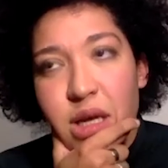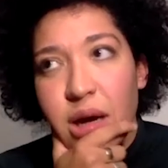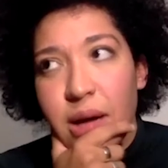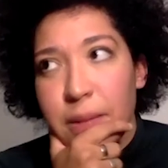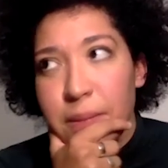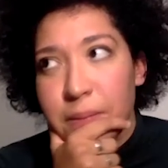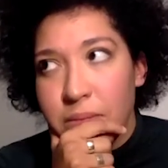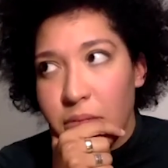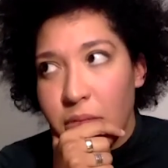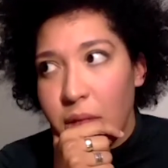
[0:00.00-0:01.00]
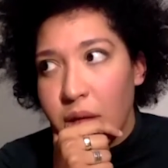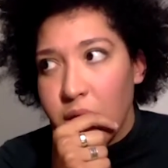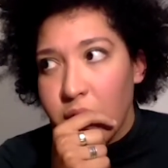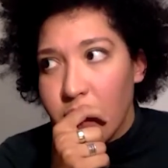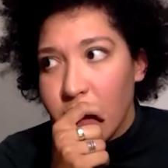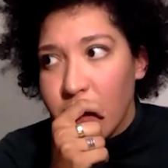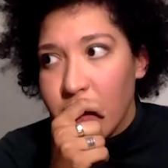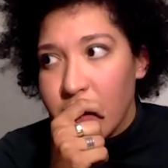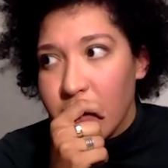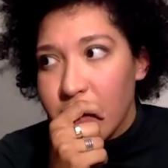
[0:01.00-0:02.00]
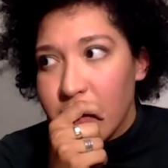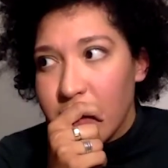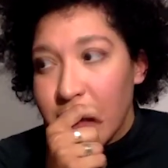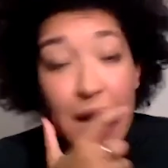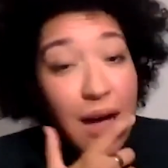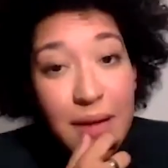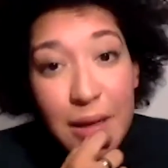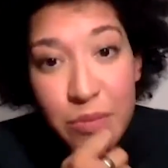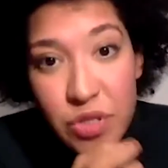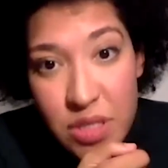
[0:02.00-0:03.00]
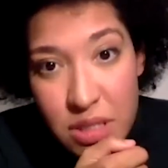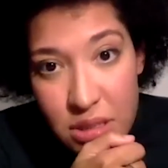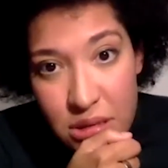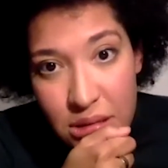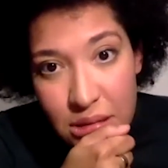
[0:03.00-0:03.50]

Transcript: Um, and yeah, I'm just,